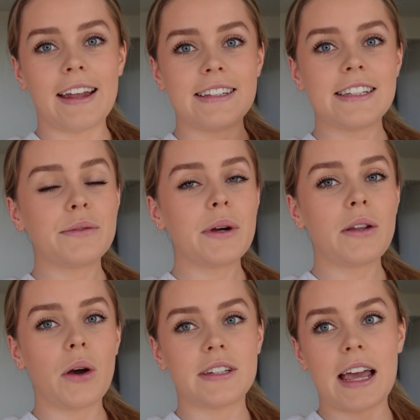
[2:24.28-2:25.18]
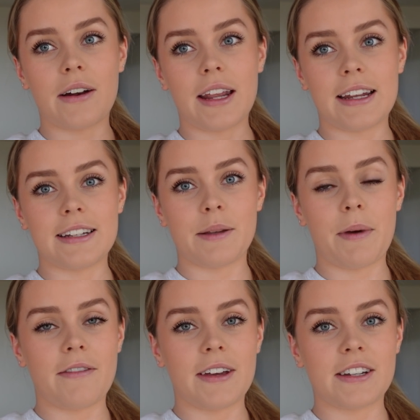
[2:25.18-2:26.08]
And since we're in lockdown, it's the
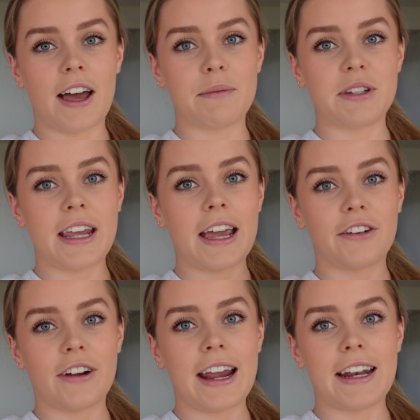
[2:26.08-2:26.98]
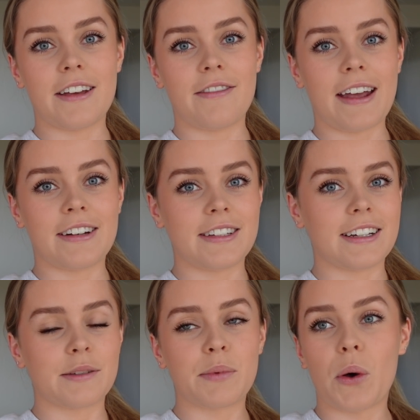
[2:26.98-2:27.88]
perfect time to get creative and just
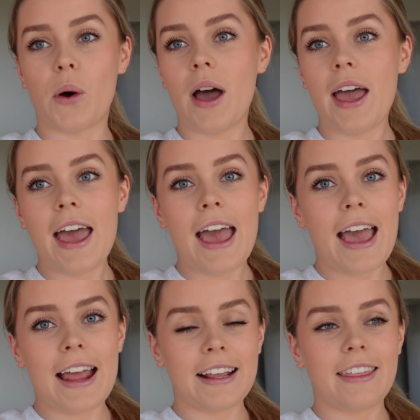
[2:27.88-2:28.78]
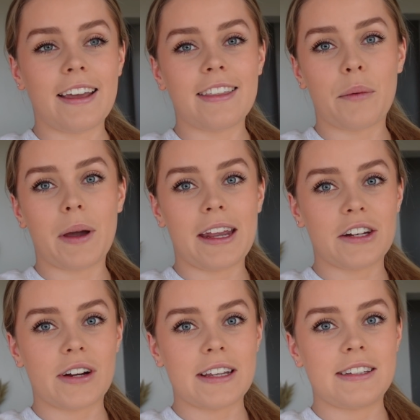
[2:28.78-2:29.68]
explore anything that we're
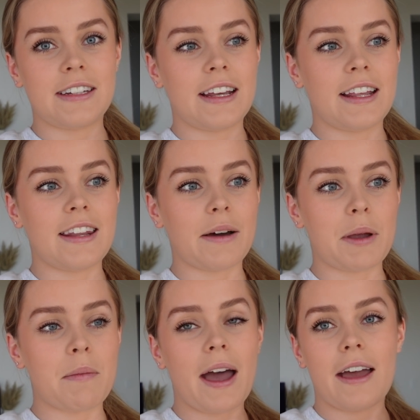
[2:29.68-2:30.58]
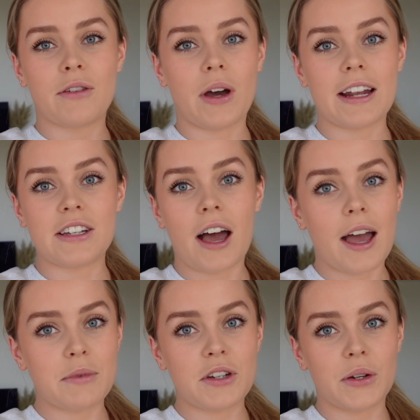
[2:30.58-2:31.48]
interested in that we might have not had
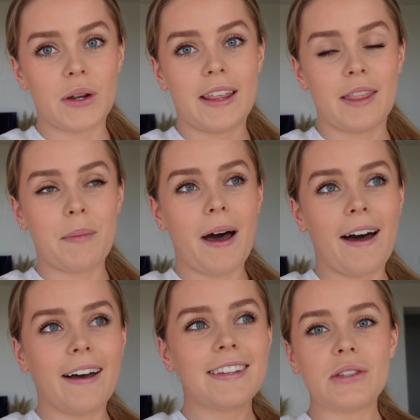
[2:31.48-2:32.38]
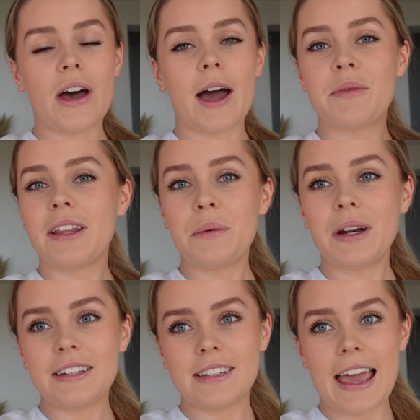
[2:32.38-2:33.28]
time to do in the past. So I'm really
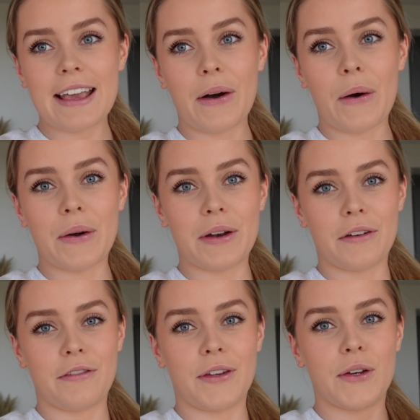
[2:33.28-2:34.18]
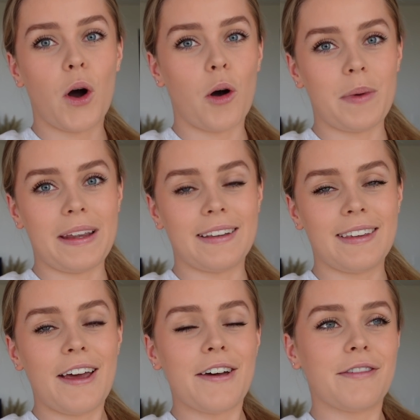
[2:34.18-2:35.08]
wanting to take on a few hobbies
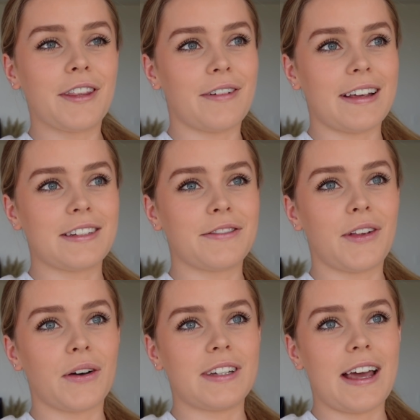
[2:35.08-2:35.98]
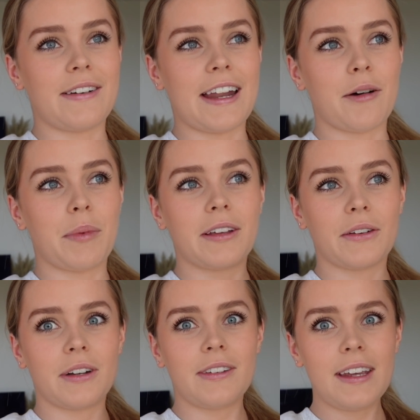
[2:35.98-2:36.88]
for the rest of lockdown now, because
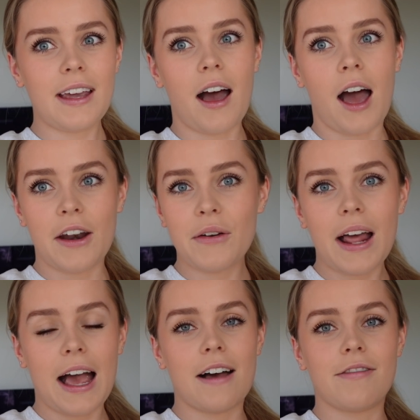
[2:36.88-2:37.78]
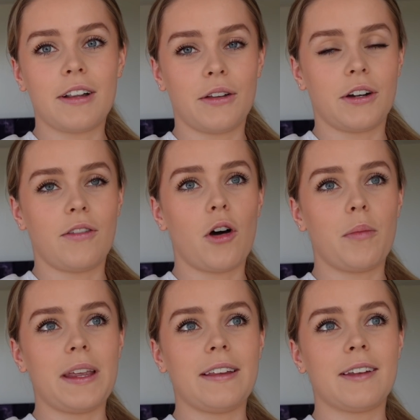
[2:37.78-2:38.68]
honestly, I don't have a lot of
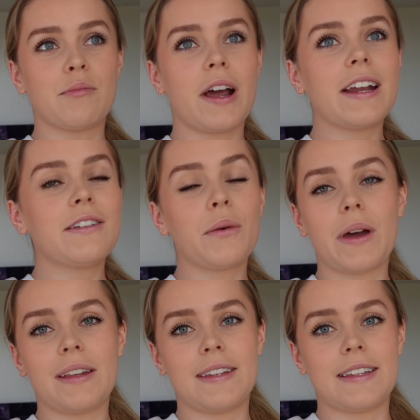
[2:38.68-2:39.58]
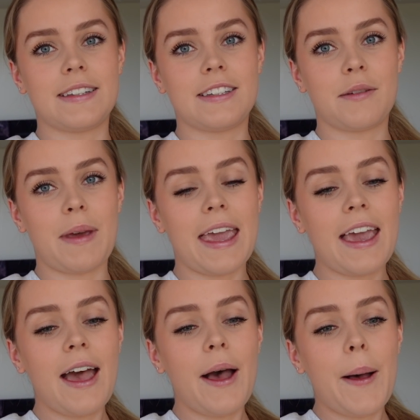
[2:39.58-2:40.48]
hobbies and Braydon always says this to
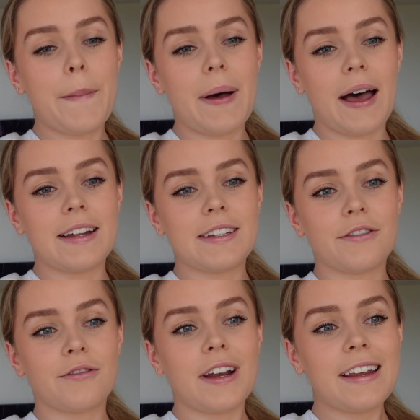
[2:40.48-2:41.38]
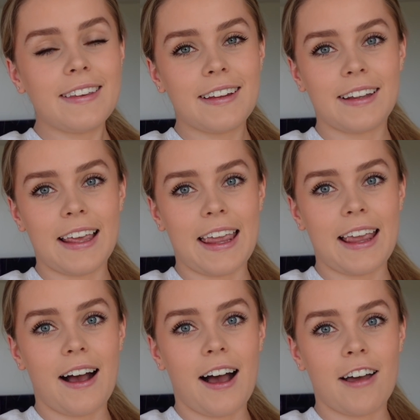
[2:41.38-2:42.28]
me, but
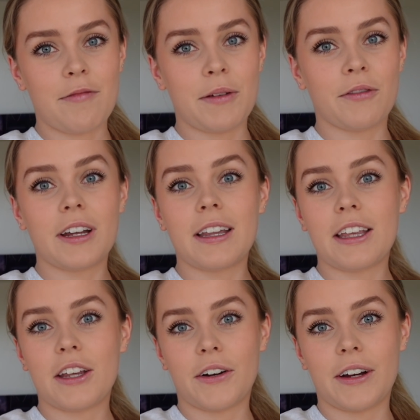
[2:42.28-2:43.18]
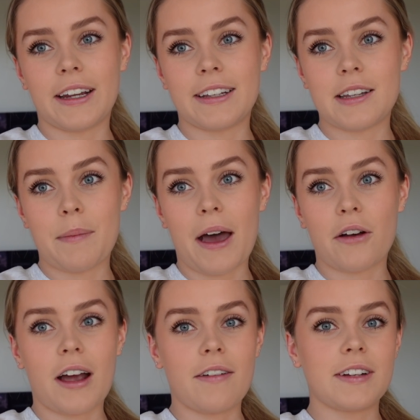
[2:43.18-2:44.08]
recently I've been really curious
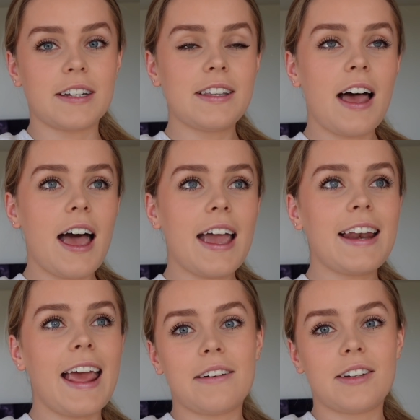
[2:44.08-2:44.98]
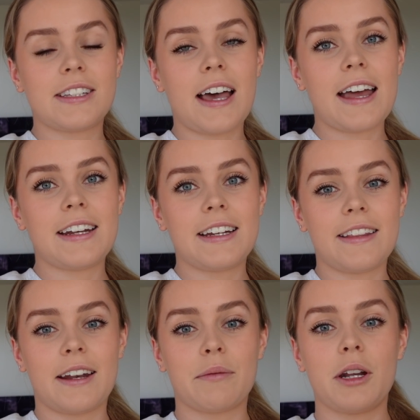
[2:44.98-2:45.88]
about graphic design and I've decided
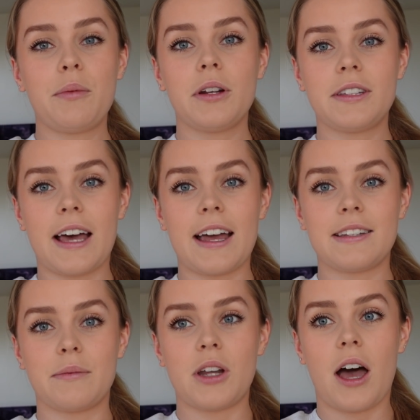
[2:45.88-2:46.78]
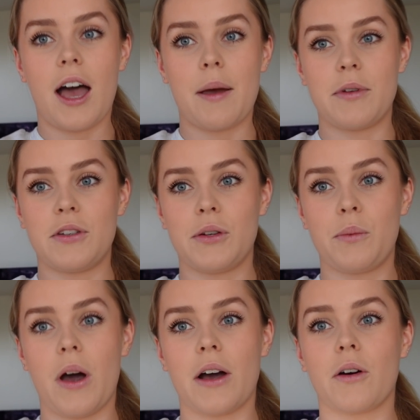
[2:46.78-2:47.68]
that I'm gonna put aside some time to
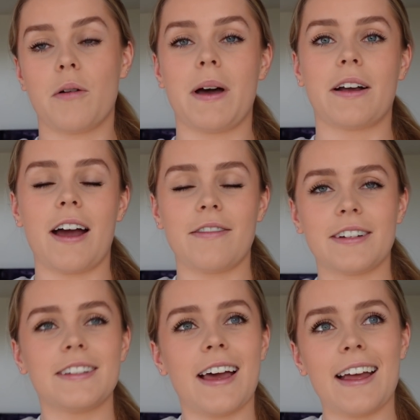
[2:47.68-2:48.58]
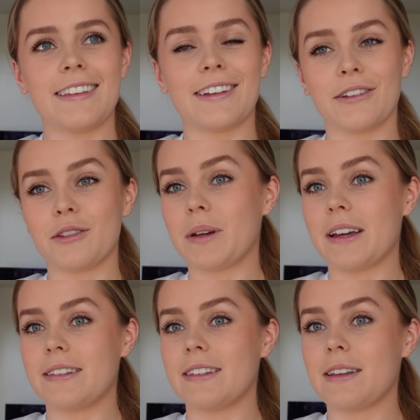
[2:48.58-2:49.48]
work on my graphic design skills
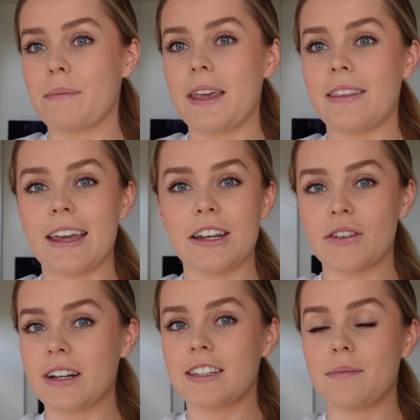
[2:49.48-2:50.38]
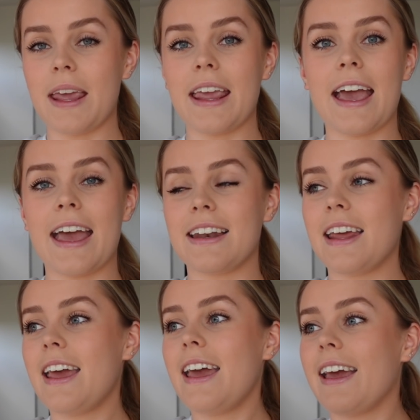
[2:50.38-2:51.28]
because it's something that interests me and
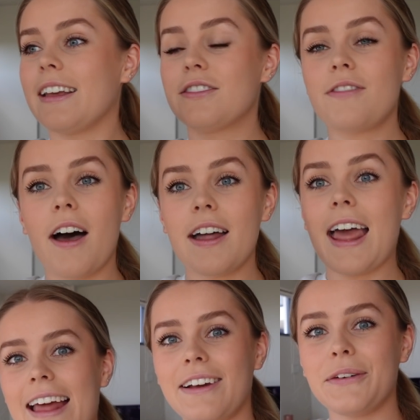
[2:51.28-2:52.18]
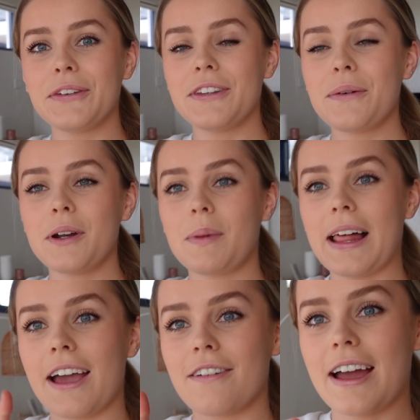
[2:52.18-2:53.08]
it's fun. And I also wanna
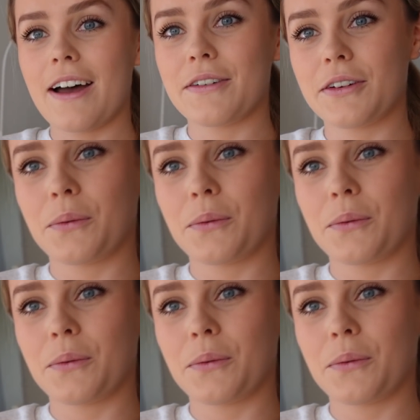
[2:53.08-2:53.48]
play around